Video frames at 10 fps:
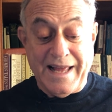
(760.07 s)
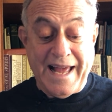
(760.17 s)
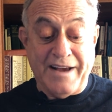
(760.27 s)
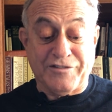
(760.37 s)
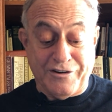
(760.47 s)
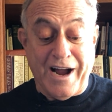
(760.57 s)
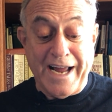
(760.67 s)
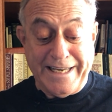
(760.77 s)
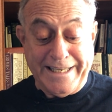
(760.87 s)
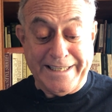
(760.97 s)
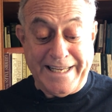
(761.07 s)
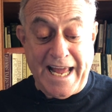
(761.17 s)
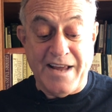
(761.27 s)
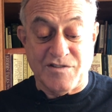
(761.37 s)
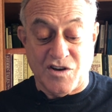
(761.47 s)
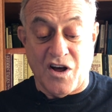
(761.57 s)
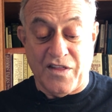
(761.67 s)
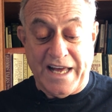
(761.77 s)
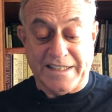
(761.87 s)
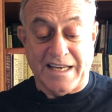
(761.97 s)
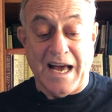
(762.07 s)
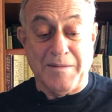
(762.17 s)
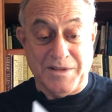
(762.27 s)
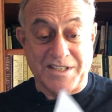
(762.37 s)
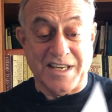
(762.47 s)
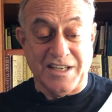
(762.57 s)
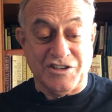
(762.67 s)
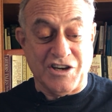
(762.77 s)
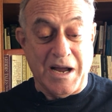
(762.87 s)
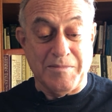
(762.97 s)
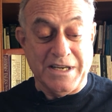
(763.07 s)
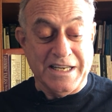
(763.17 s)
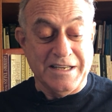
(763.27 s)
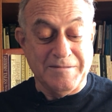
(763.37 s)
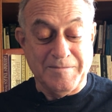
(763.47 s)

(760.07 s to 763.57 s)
After hiding in caves all that time, the son chimed in.